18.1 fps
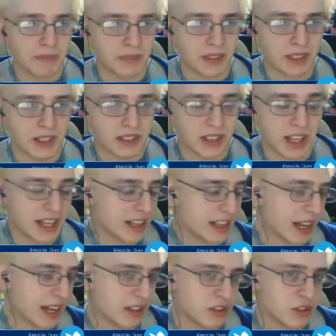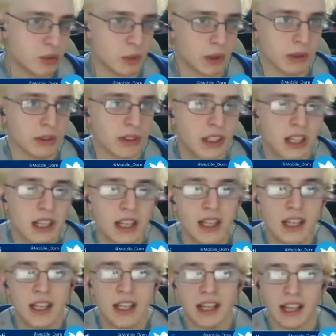Take that as you will.
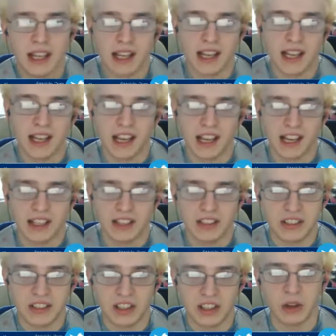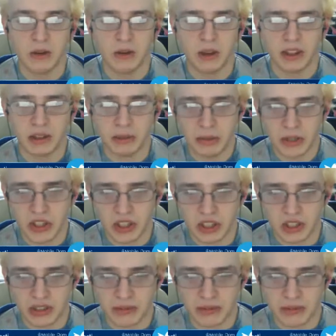So I think we should just